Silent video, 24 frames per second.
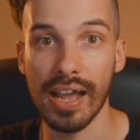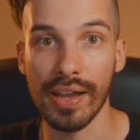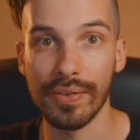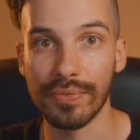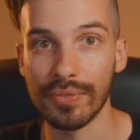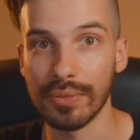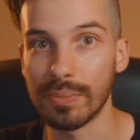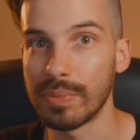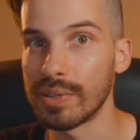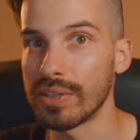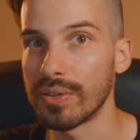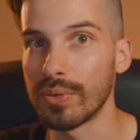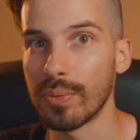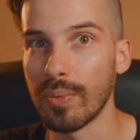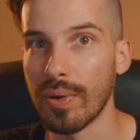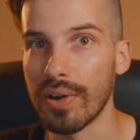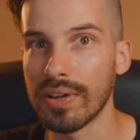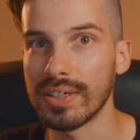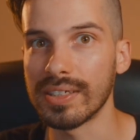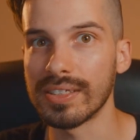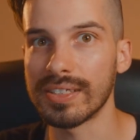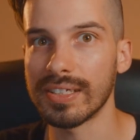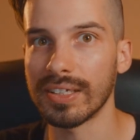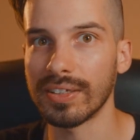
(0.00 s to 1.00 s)
have to be the
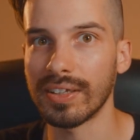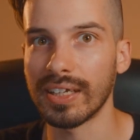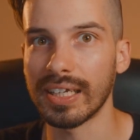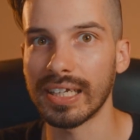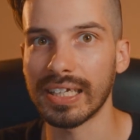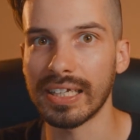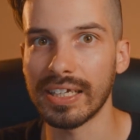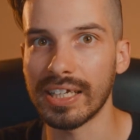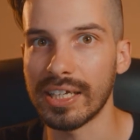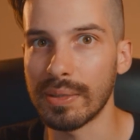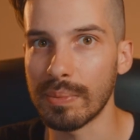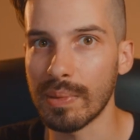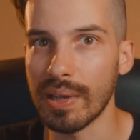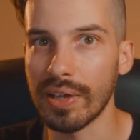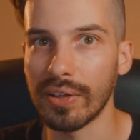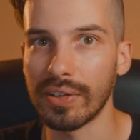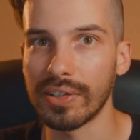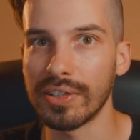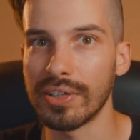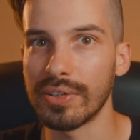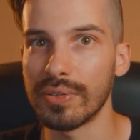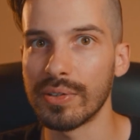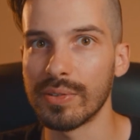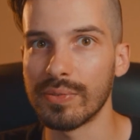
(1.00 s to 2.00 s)
one to like email
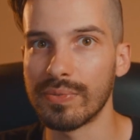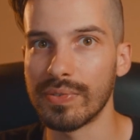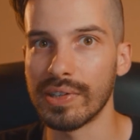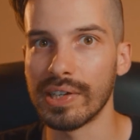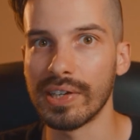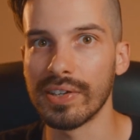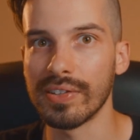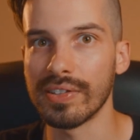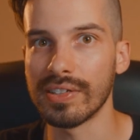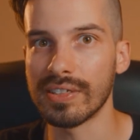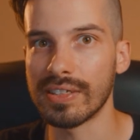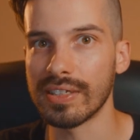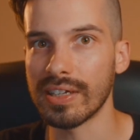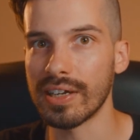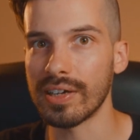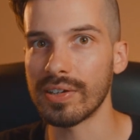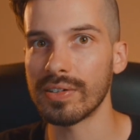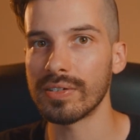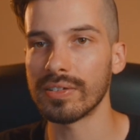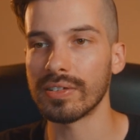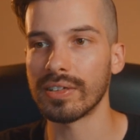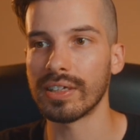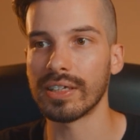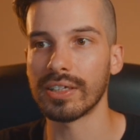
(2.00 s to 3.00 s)
you and figure this
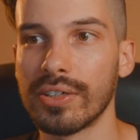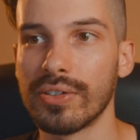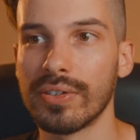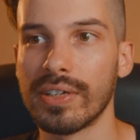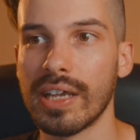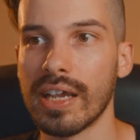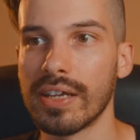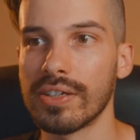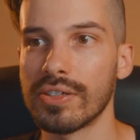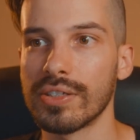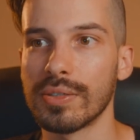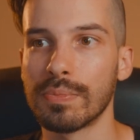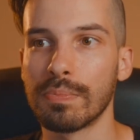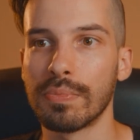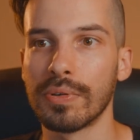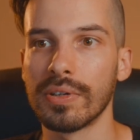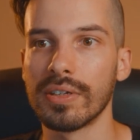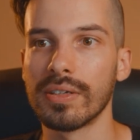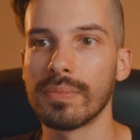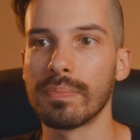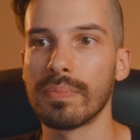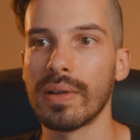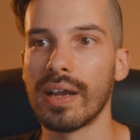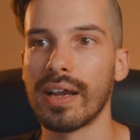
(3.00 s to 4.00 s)
out. Like, you can't just put
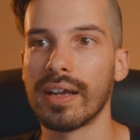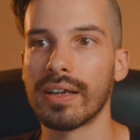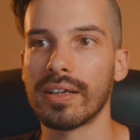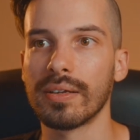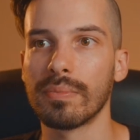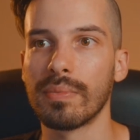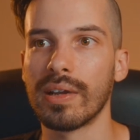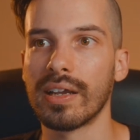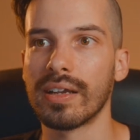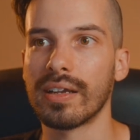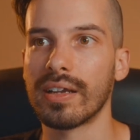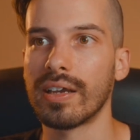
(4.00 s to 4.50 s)
it back in my